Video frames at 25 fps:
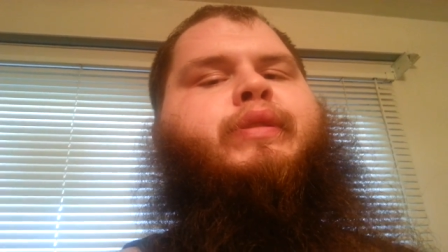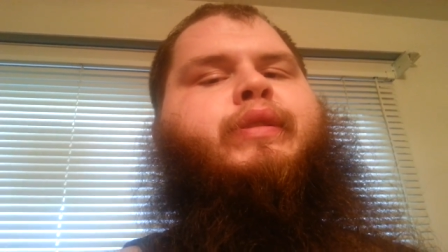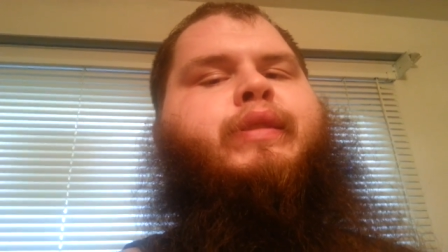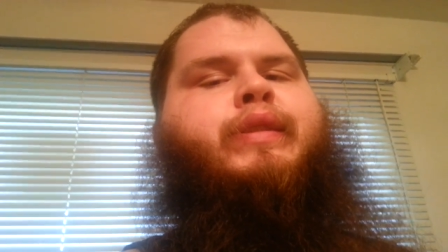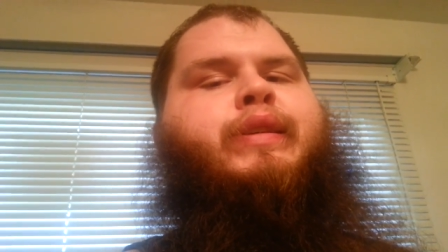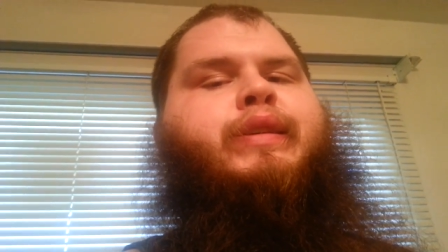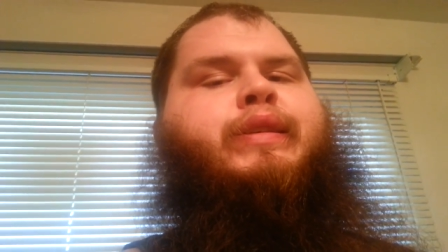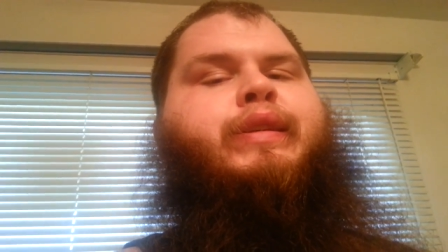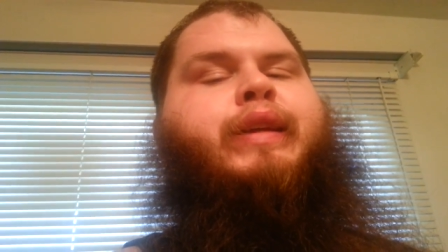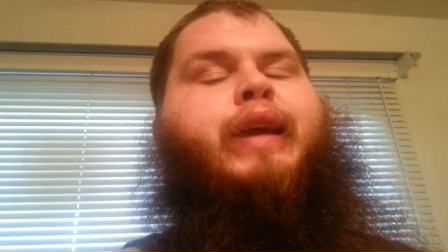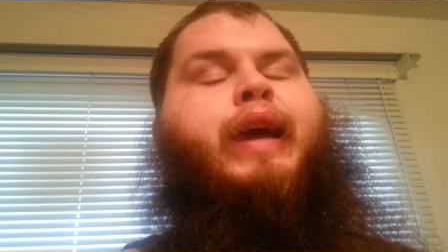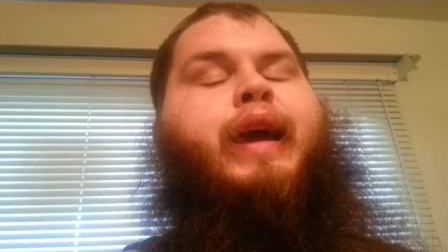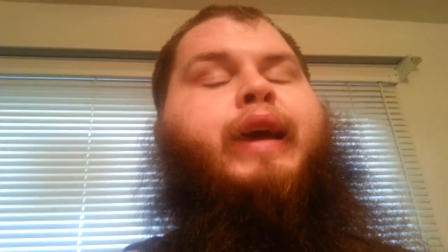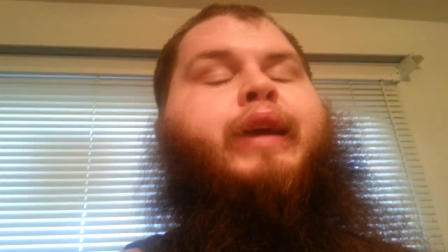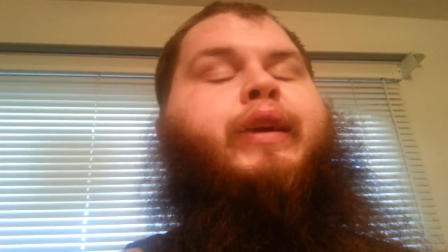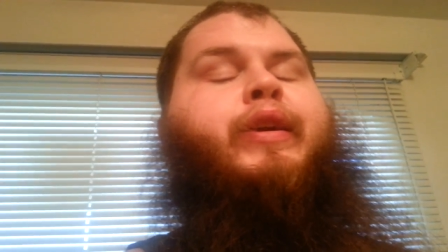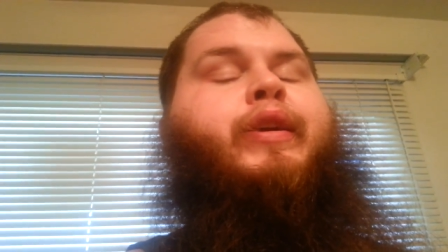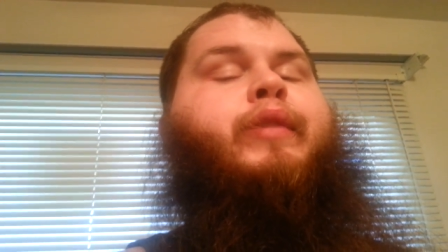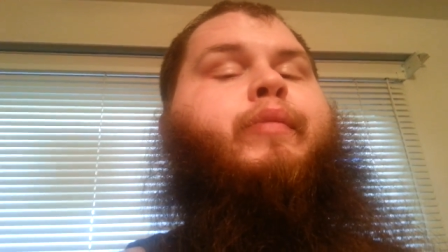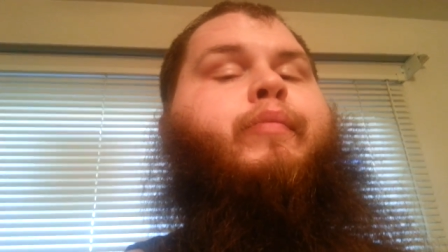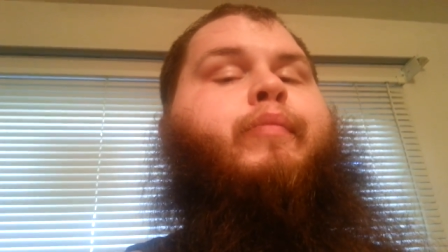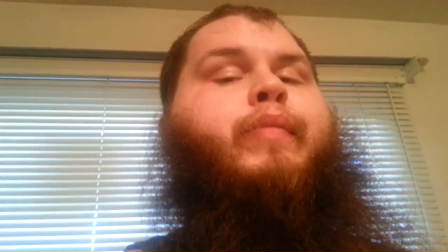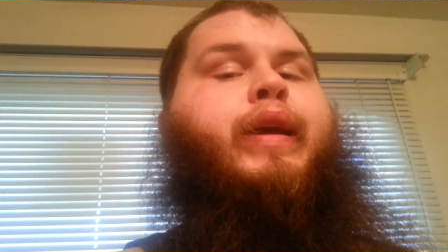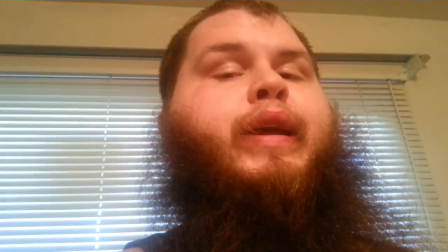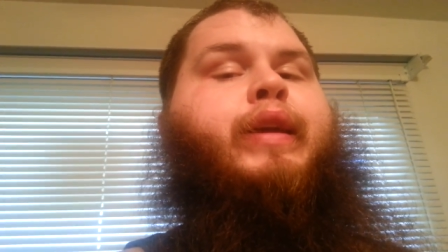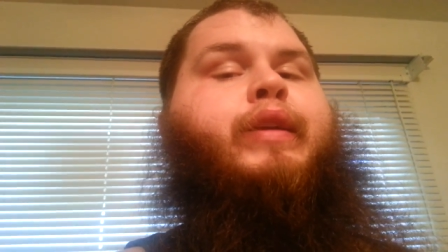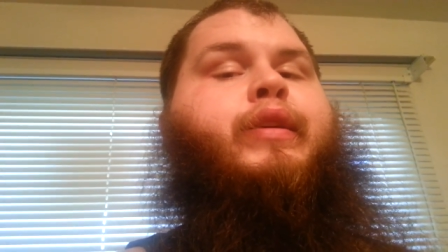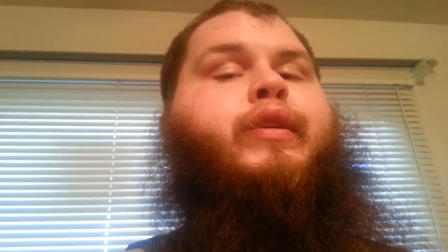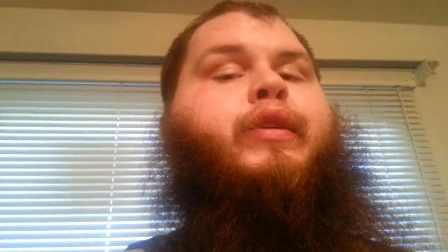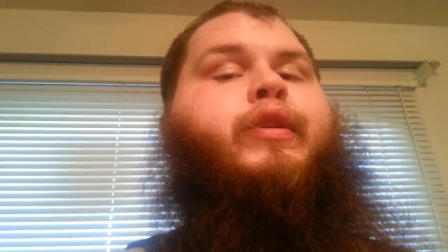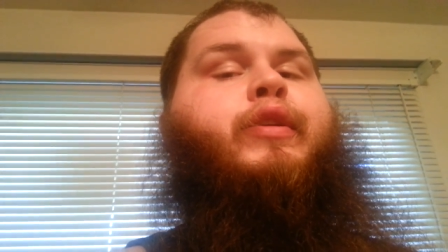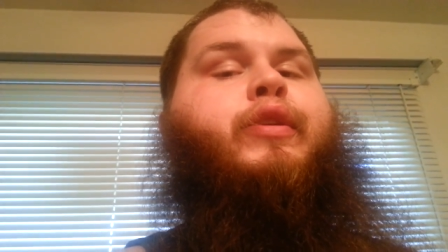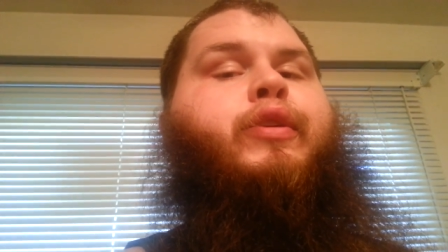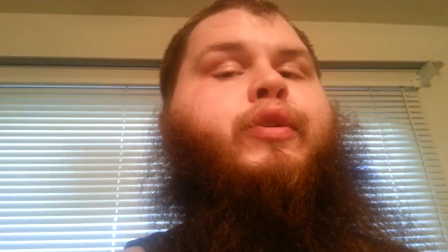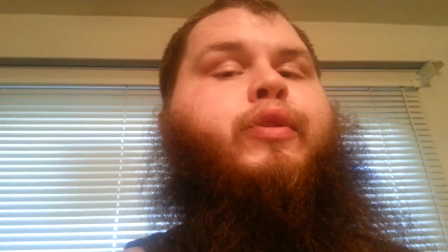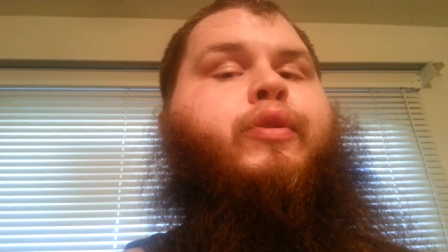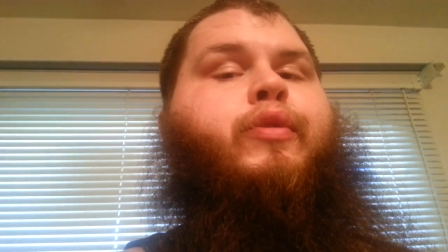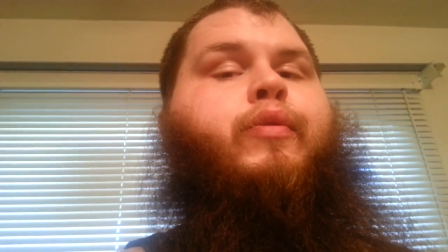this guy could make
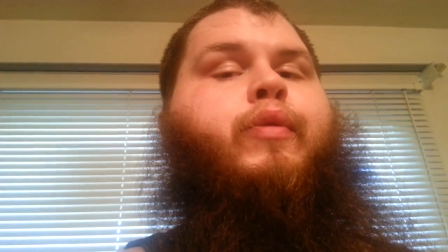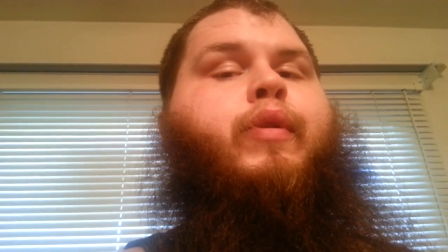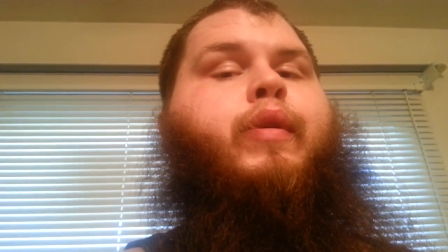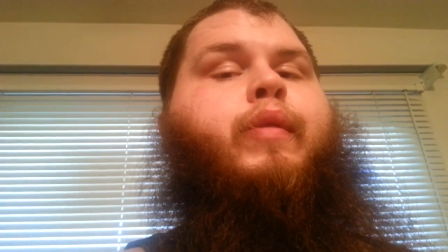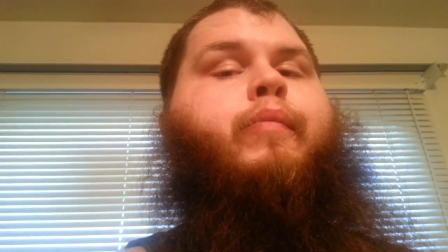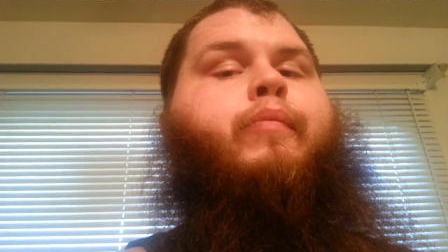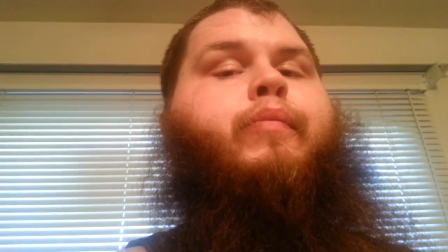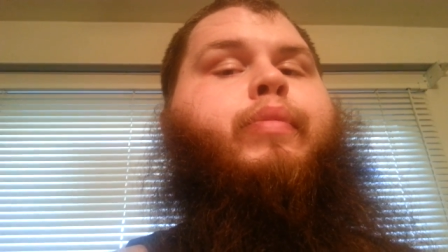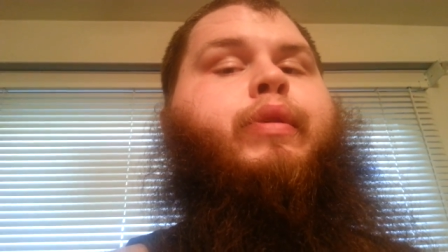you